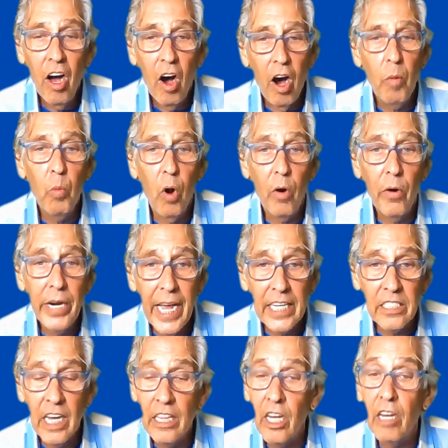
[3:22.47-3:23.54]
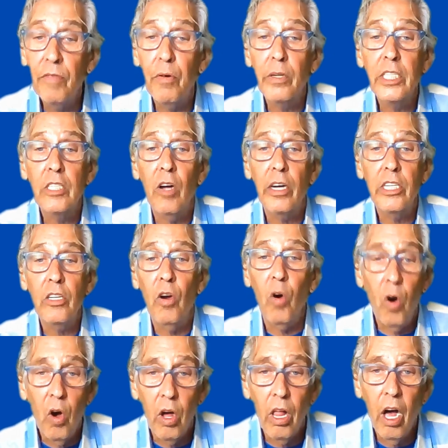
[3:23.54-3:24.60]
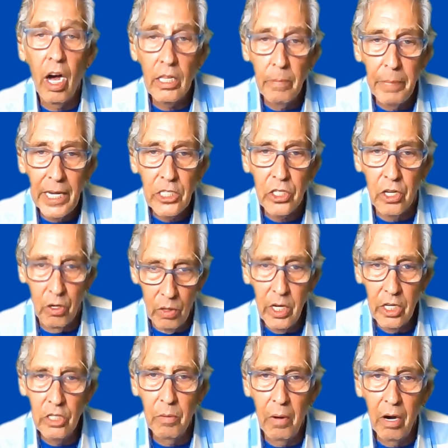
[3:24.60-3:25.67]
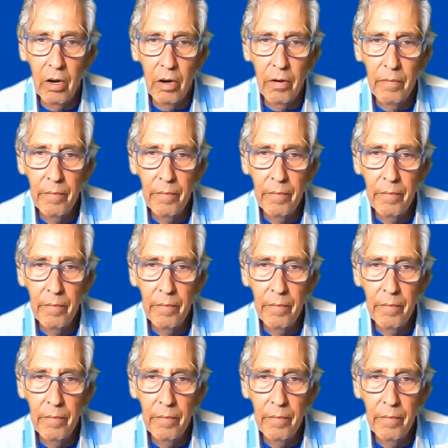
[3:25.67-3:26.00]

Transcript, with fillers: I'm Warren Eckstein. Looking forward to talking to you all on The Pet Show tomorrow.